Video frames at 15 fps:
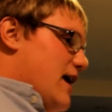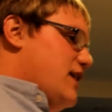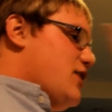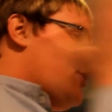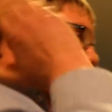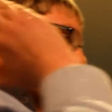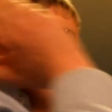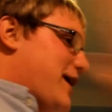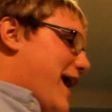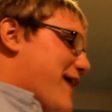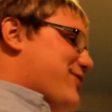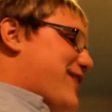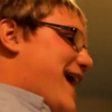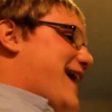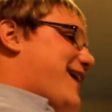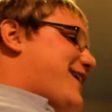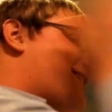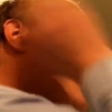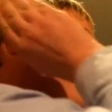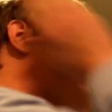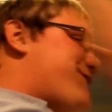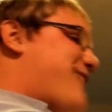Do you get that? Are
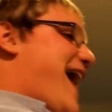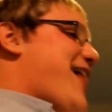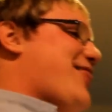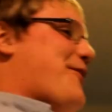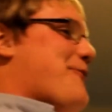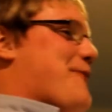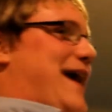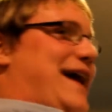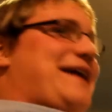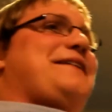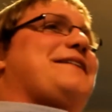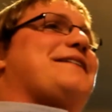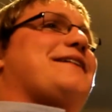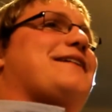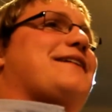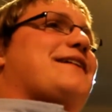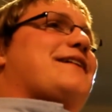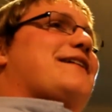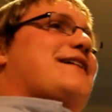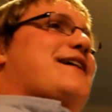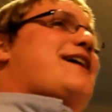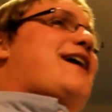you following?
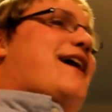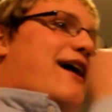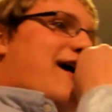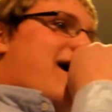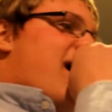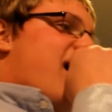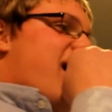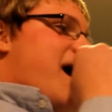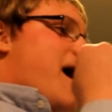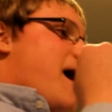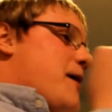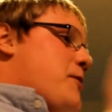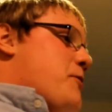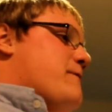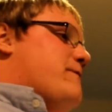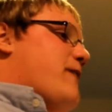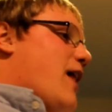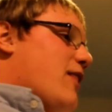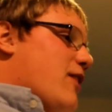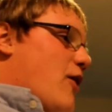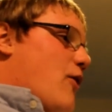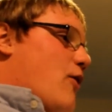Yeah. You
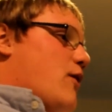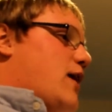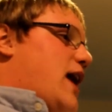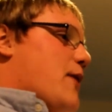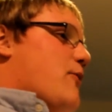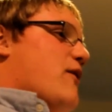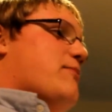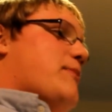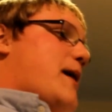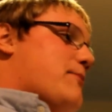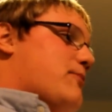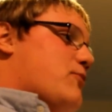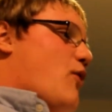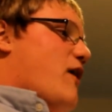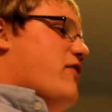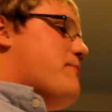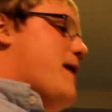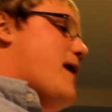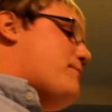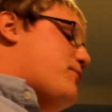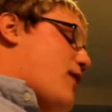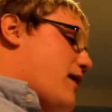follow. Okay, what's yeah. my what's
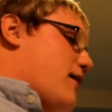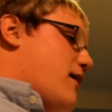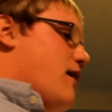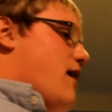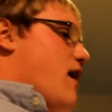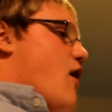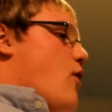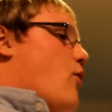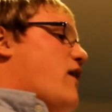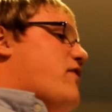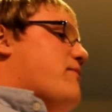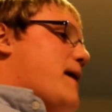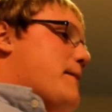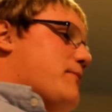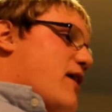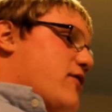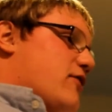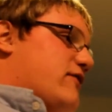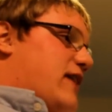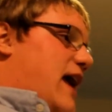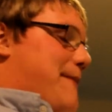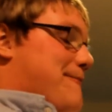my bro what's my
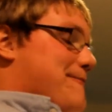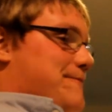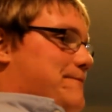brother's name?